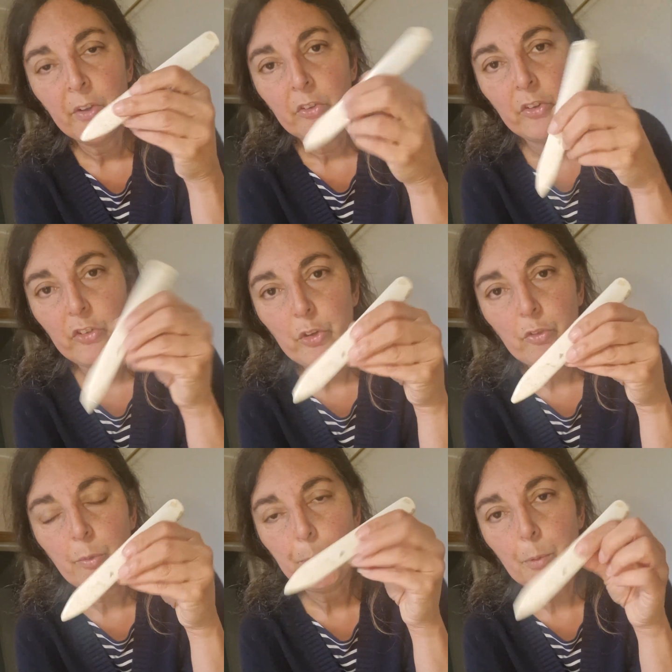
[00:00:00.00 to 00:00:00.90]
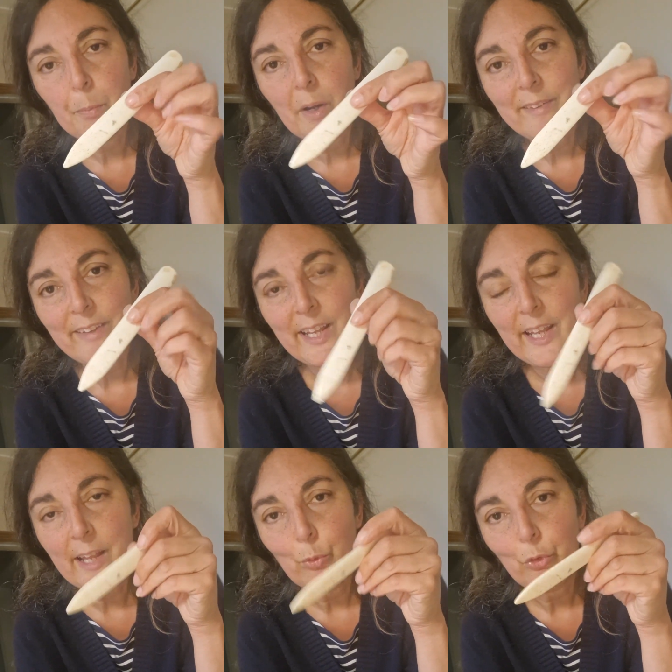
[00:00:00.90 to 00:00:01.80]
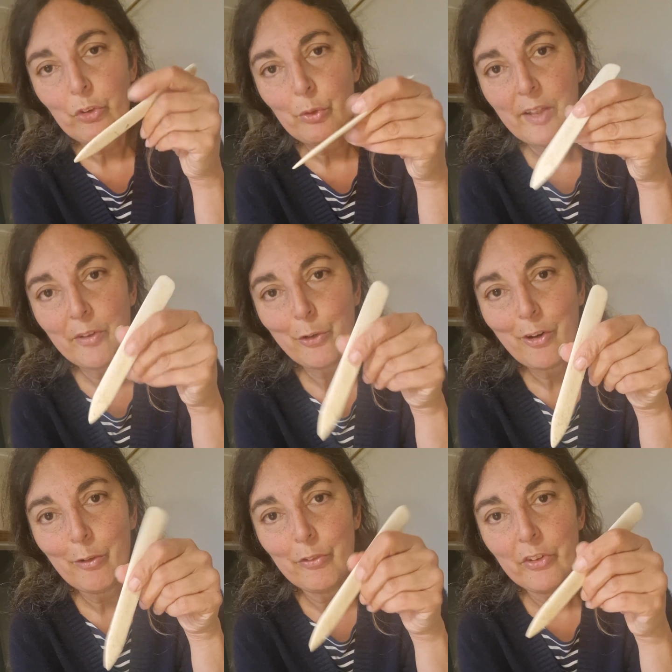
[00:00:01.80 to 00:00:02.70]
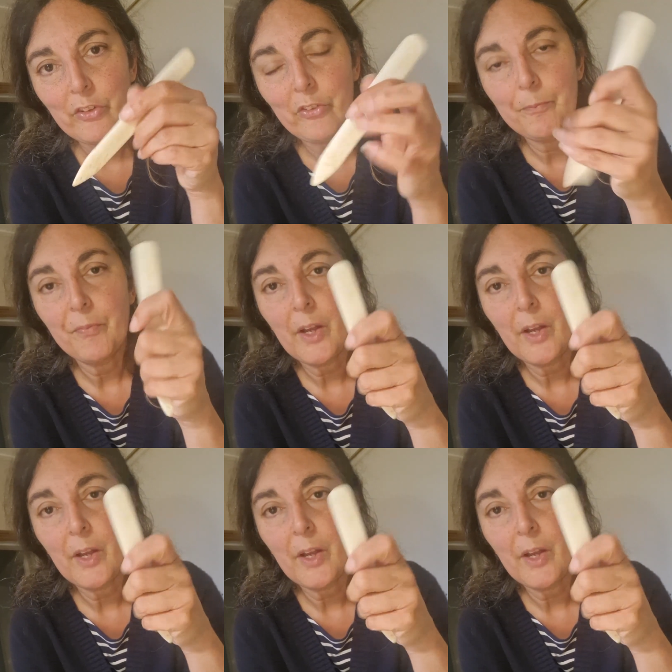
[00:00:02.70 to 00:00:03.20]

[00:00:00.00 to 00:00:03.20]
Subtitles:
So it's used for bookbinding and also leather crafters.